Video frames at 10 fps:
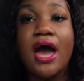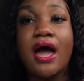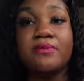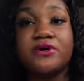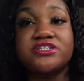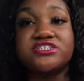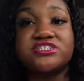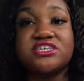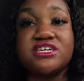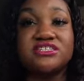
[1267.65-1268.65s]
I
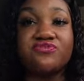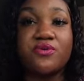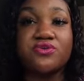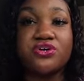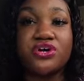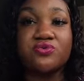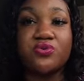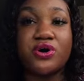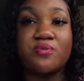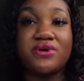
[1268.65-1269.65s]
purchased these from the
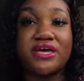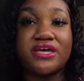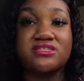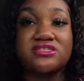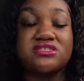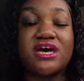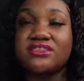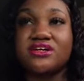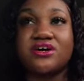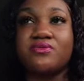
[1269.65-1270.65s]
Goodwill bins,
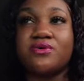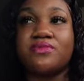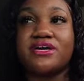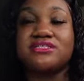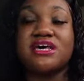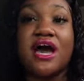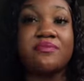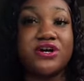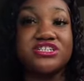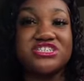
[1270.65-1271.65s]
not the Goodwill bins. I
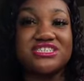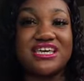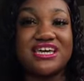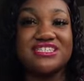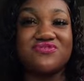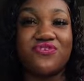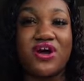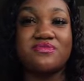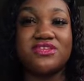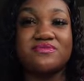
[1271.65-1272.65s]
purchased these
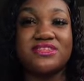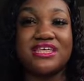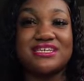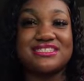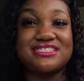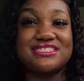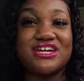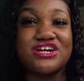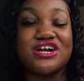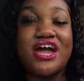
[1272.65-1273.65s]
from the Bethesda
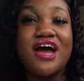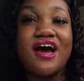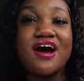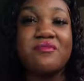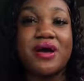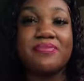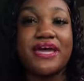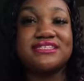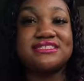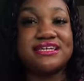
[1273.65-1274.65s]
Center. I
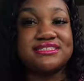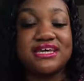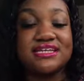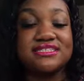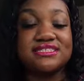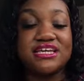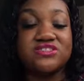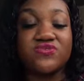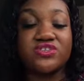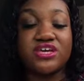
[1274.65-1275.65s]
paid 16
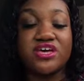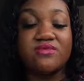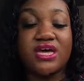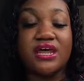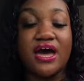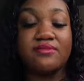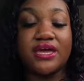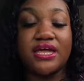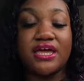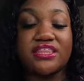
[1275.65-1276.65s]
cents for them, and
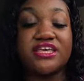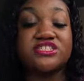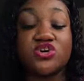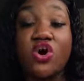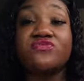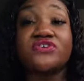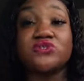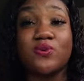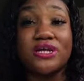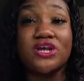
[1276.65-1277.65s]
they sold for
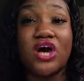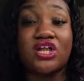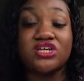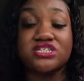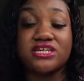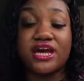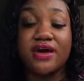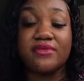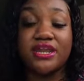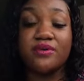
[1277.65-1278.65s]
$20, and
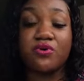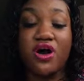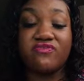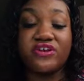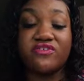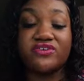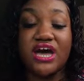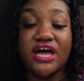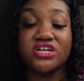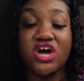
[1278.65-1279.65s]
I made a profit of
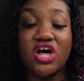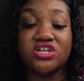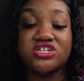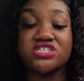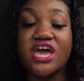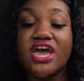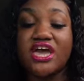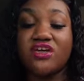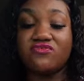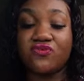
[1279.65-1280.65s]

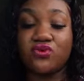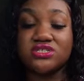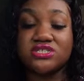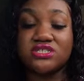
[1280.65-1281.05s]
$9.04.